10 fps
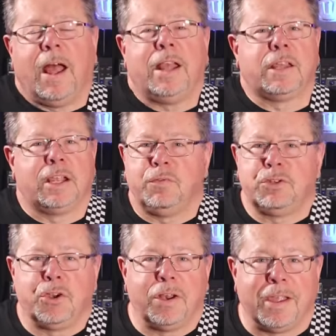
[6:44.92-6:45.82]
Hey, thanks for
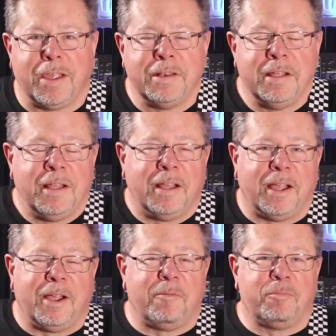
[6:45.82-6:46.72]
tuning in.
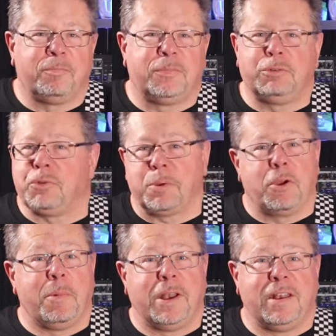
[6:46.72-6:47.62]
Um, drop a
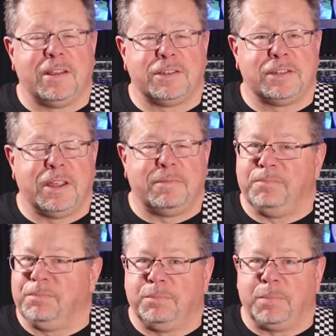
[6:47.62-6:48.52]
comment in, as I said,
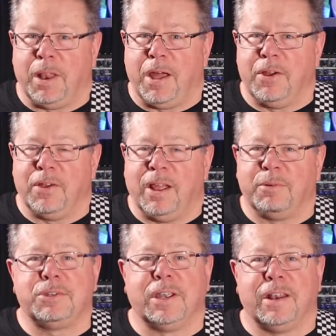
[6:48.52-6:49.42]
below, and
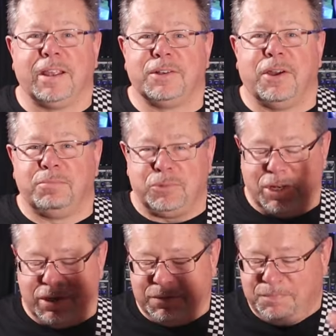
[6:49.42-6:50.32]
I'll see you next time.
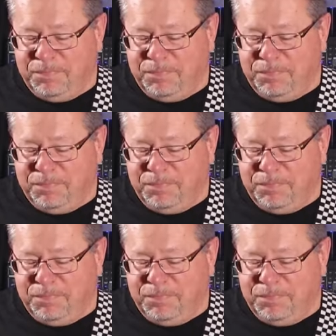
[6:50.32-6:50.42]
Cheers.